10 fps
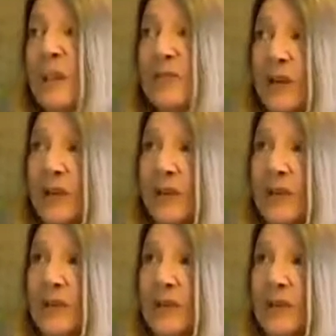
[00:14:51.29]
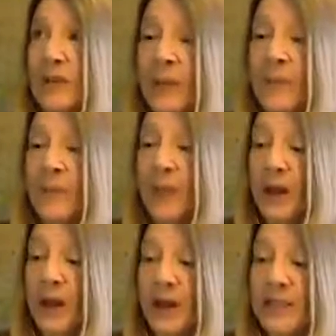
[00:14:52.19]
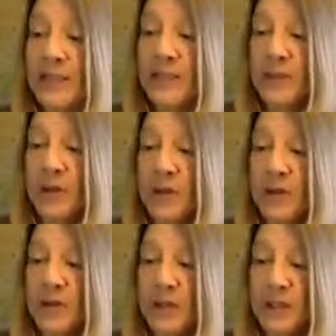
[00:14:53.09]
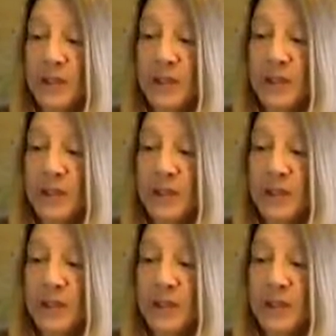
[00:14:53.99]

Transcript: So I did approach